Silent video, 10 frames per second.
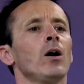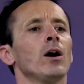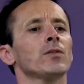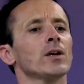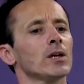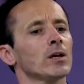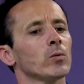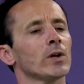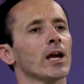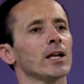I think
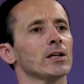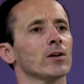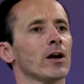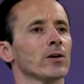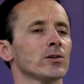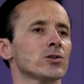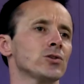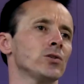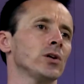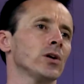when Andy and I are in the
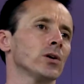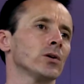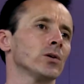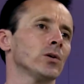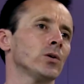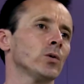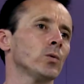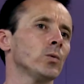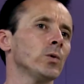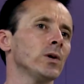studio,
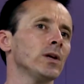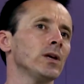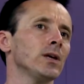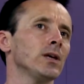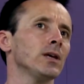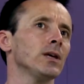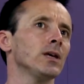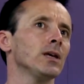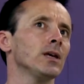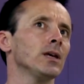
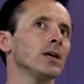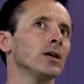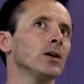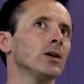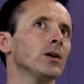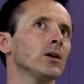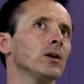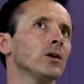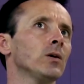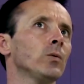we
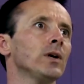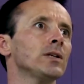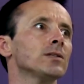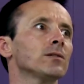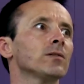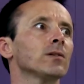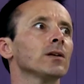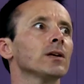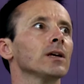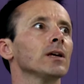
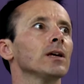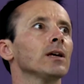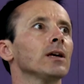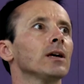definitely